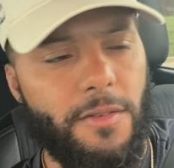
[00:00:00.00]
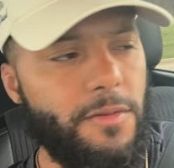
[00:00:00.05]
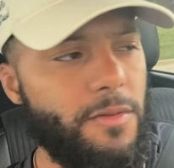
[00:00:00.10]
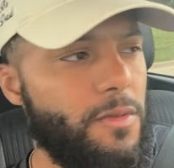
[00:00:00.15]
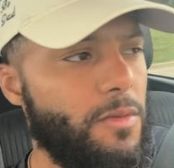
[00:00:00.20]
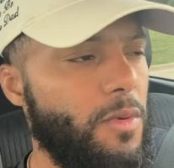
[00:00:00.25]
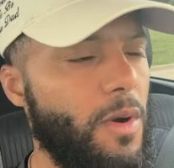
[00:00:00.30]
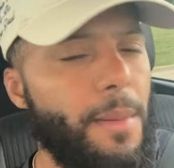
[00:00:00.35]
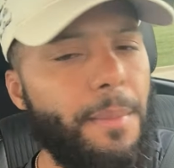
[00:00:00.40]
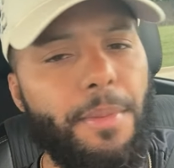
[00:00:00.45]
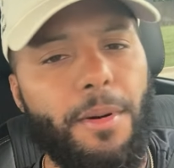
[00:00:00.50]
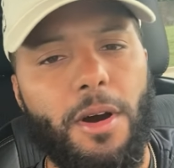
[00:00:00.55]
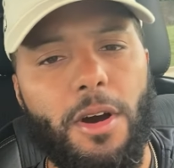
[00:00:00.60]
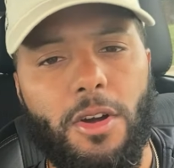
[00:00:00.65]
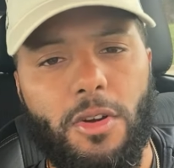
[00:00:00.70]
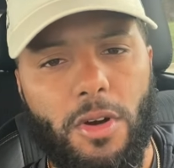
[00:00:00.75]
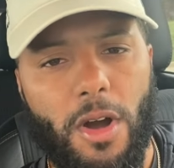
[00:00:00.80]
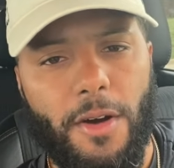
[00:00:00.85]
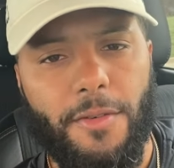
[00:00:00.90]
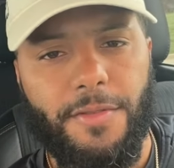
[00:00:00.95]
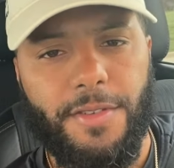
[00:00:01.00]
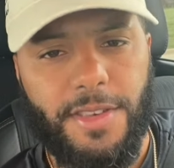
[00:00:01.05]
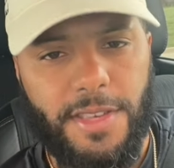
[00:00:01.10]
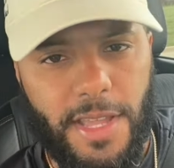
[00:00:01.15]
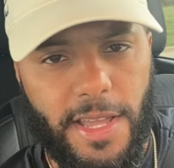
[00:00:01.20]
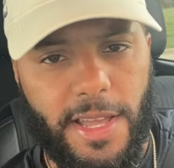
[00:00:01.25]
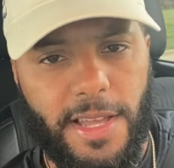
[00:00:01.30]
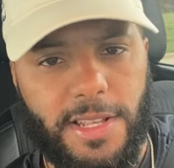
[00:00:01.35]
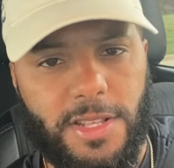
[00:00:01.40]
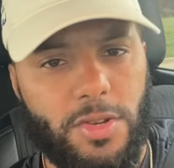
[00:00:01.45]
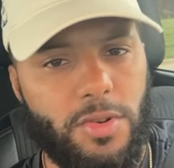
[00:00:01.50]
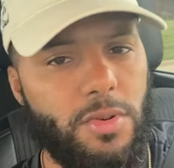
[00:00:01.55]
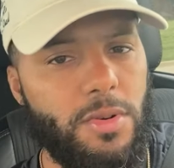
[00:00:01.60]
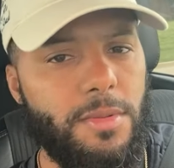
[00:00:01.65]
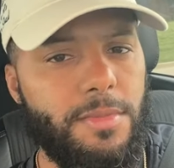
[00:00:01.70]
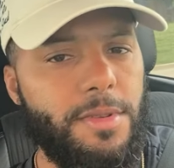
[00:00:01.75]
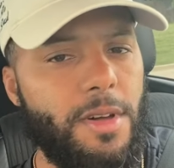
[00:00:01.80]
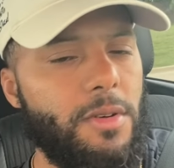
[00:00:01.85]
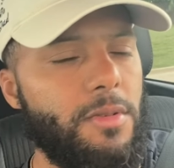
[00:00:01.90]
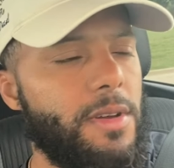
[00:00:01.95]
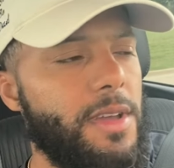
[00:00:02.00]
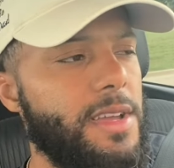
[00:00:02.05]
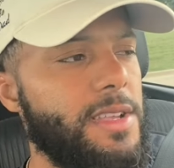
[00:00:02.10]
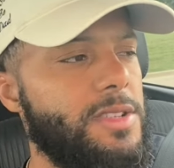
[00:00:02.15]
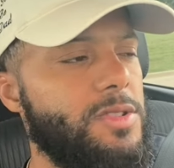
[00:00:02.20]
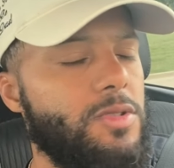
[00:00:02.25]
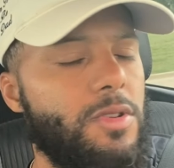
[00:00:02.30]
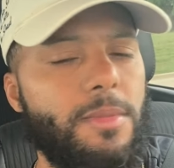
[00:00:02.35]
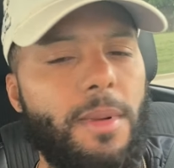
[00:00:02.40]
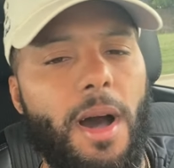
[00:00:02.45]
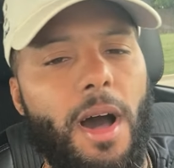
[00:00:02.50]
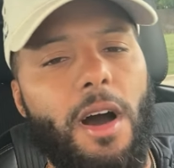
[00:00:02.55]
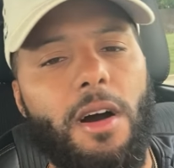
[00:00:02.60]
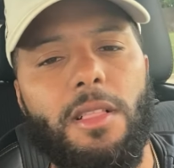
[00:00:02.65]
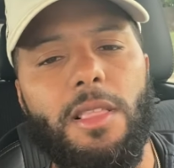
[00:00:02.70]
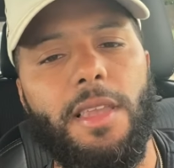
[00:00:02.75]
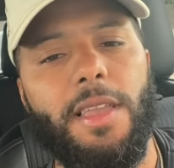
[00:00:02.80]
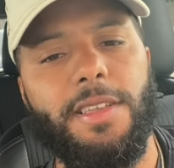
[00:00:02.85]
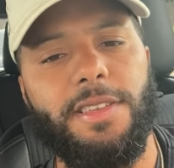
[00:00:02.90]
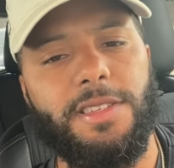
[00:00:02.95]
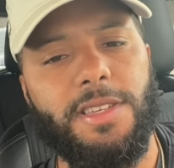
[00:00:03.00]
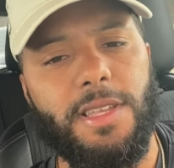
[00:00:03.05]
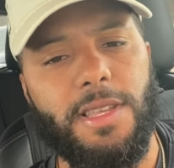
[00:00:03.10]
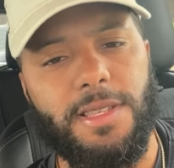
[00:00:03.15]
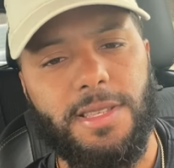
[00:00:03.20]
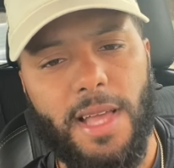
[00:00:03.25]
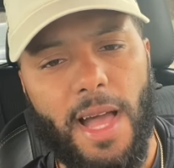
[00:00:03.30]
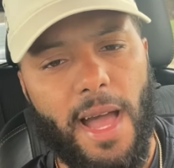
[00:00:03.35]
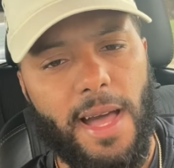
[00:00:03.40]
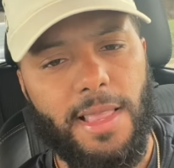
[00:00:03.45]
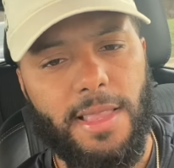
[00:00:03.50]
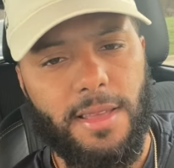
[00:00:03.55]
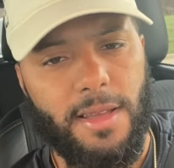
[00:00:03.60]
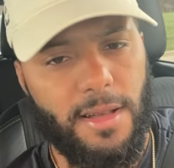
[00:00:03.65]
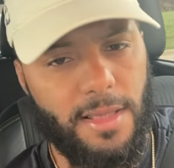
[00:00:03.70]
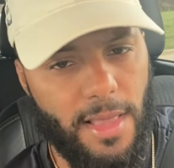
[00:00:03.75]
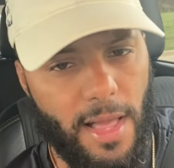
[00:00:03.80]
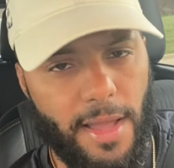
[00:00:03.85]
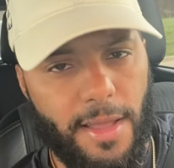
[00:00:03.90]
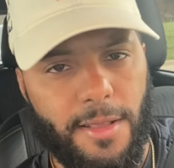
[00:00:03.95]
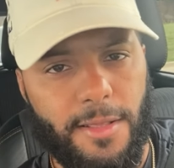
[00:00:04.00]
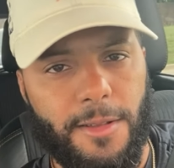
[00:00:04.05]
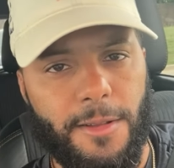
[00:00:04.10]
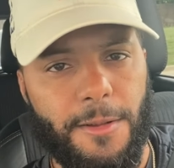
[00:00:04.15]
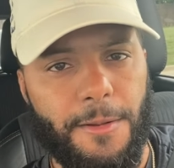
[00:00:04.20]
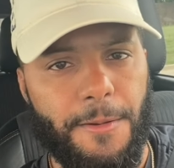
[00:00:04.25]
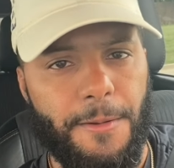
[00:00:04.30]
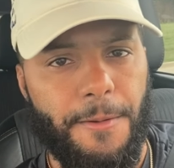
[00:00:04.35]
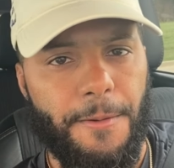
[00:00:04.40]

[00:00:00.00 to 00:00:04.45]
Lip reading: what Bud Crawford did to him don't get to him. All of that shit is highly unlikely.